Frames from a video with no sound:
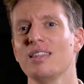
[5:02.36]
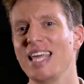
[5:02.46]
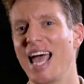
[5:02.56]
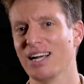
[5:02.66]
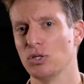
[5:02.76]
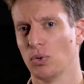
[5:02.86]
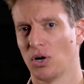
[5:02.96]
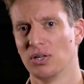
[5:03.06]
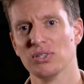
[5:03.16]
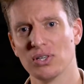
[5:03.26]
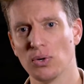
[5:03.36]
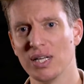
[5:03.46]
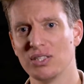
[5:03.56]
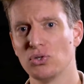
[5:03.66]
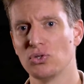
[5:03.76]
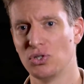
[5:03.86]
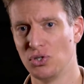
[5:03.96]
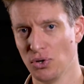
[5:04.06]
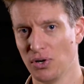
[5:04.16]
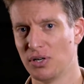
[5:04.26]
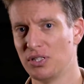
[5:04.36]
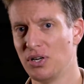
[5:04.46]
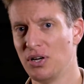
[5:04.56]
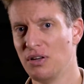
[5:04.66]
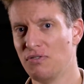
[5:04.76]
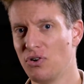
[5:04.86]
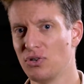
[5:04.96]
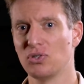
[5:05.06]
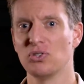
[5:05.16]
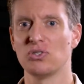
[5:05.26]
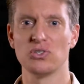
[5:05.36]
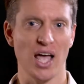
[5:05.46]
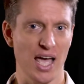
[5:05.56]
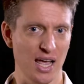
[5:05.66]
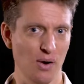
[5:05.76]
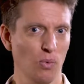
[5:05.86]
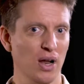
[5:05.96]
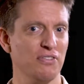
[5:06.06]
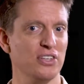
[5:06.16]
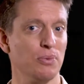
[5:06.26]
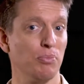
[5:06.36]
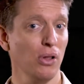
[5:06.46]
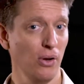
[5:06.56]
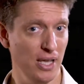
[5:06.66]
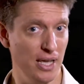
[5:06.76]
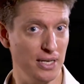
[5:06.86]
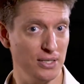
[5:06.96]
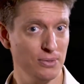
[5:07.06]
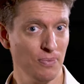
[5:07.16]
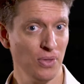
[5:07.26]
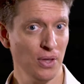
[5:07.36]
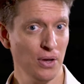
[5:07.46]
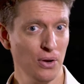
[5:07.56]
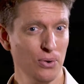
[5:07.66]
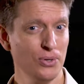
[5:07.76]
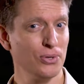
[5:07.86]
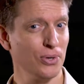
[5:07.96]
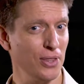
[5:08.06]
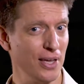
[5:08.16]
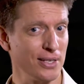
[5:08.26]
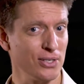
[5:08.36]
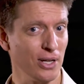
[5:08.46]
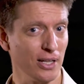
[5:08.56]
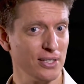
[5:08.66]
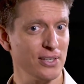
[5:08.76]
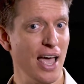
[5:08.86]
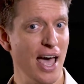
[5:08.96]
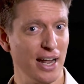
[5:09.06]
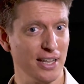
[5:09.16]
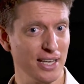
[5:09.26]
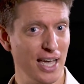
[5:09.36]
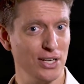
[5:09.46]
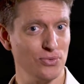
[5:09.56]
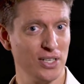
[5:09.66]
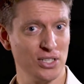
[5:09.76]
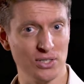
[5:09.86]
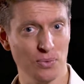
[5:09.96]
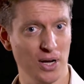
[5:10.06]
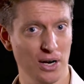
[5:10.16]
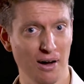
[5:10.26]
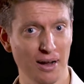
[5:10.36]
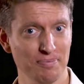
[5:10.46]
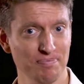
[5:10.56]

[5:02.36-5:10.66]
the actual consequences to George versus, say, one of his employees who took $1,000 out of the cash register one night.